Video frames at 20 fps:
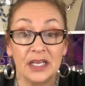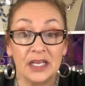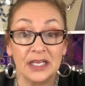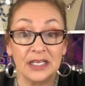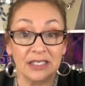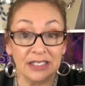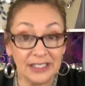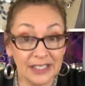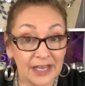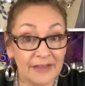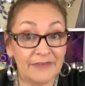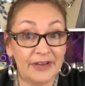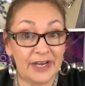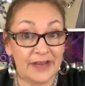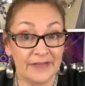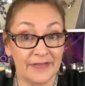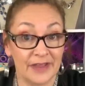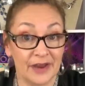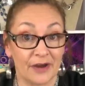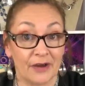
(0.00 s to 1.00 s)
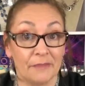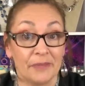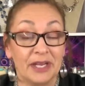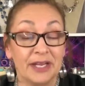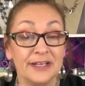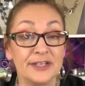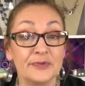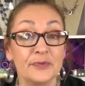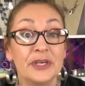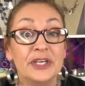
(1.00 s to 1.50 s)
leave it in there
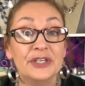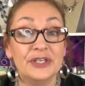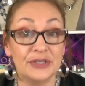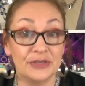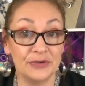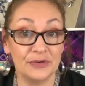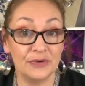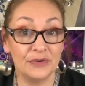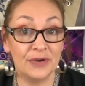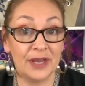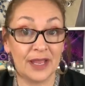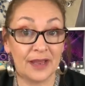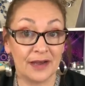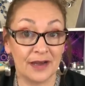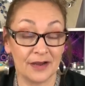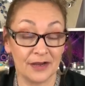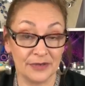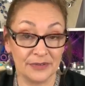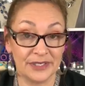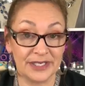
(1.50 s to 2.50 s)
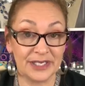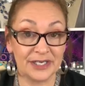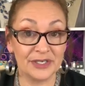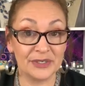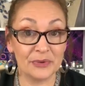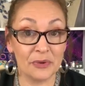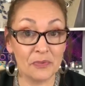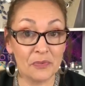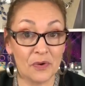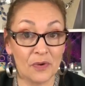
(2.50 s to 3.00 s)
because we do get hostess
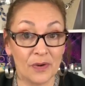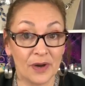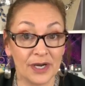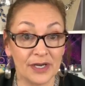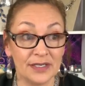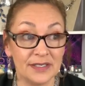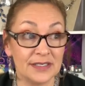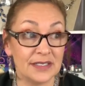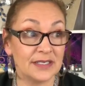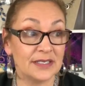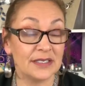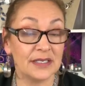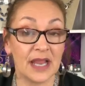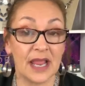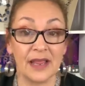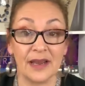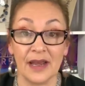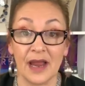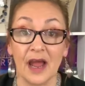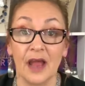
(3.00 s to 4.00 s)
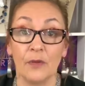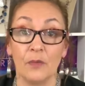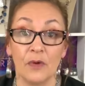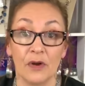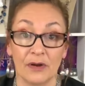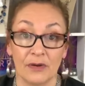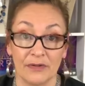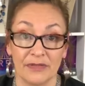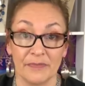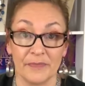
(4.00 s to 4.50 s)
rewards and I
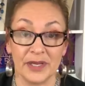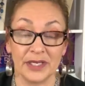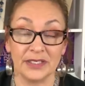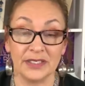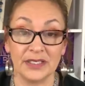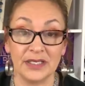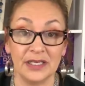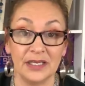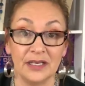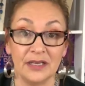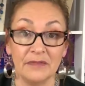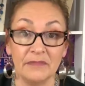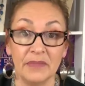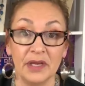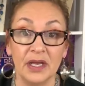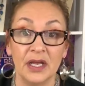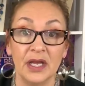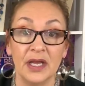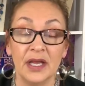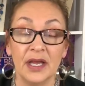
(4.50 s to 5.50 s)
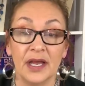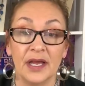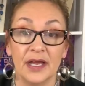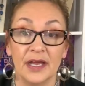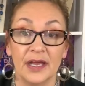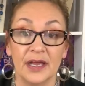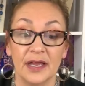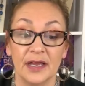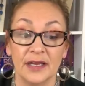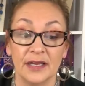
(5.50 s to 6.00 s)
work with my team
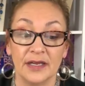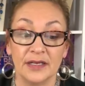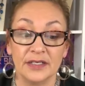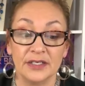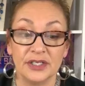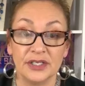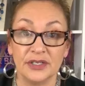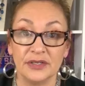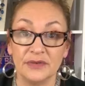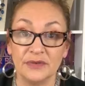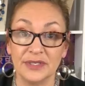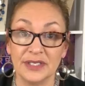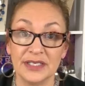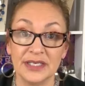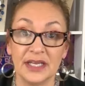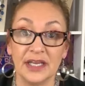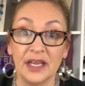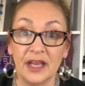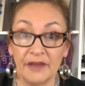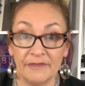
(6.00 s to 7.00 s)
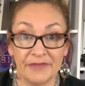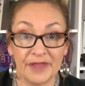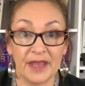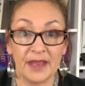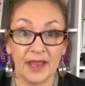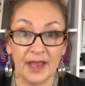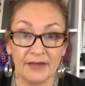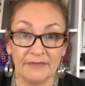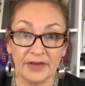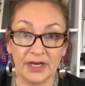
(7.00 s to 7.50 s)
uh, to see if they
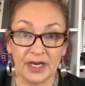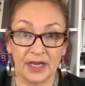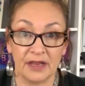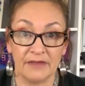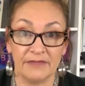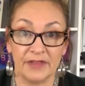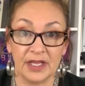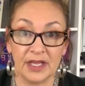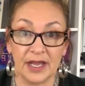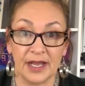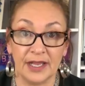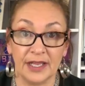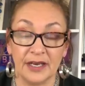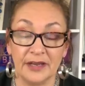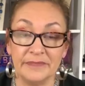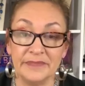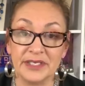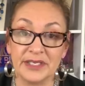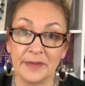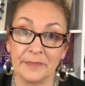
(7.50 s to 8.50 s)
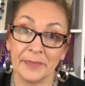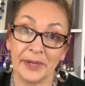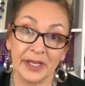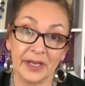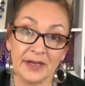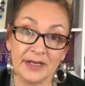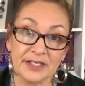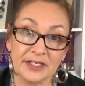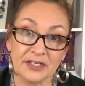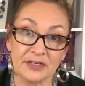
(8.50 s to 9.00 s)
have any of the items that my
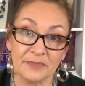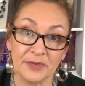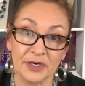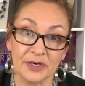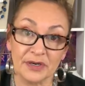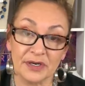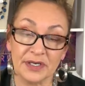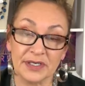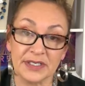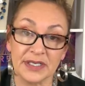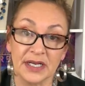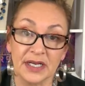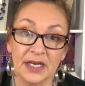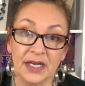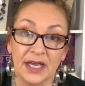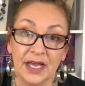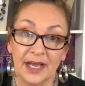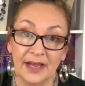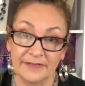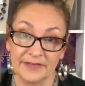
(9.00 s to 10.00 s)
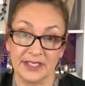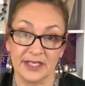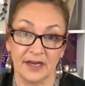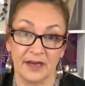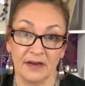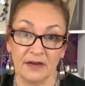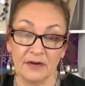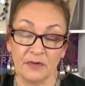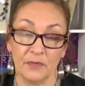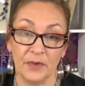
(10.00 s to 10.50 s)
customers have
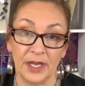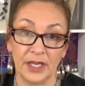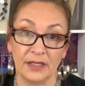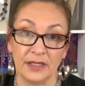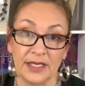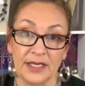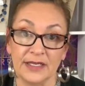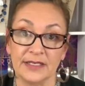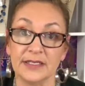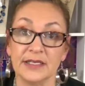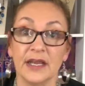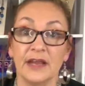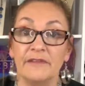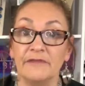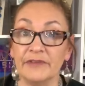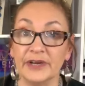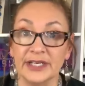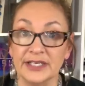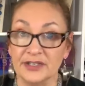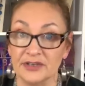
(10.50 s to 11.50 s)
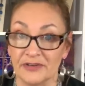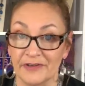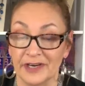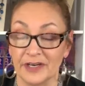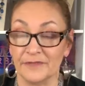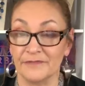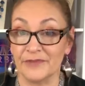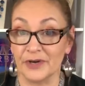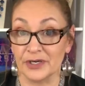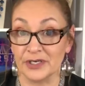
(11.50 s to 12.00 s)
sitting on a wait list and vice
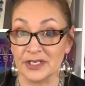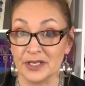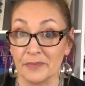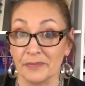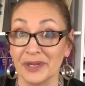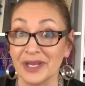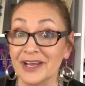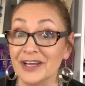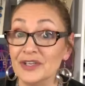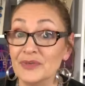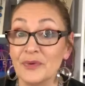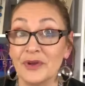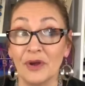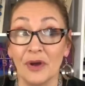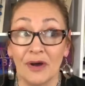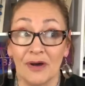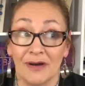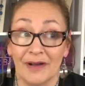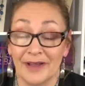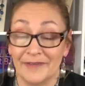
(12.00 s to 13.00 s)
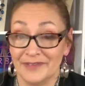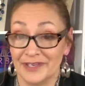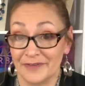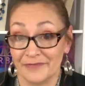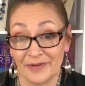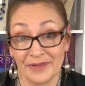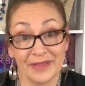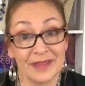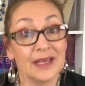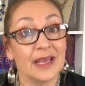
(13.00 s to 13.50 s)
versa because we all have
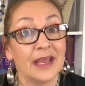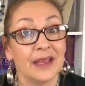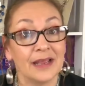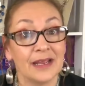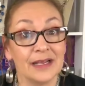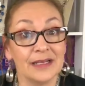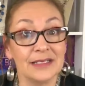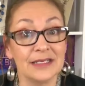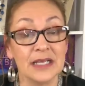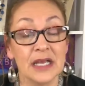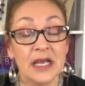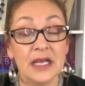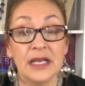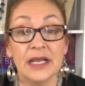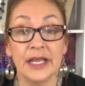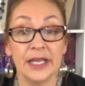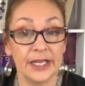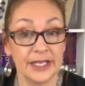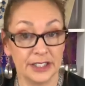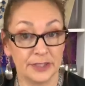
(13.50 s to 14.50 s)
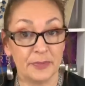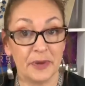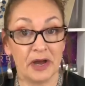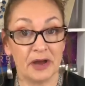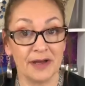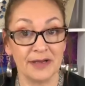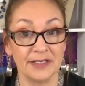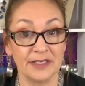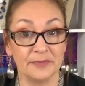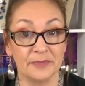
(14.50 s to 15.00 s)
different things. It's
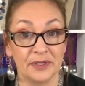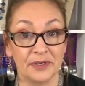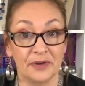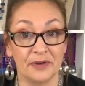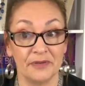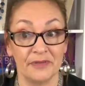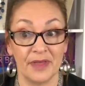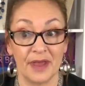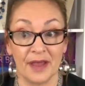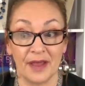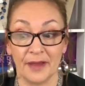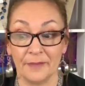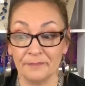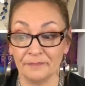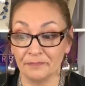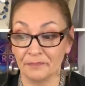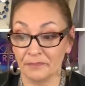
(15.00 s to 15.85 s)
possible that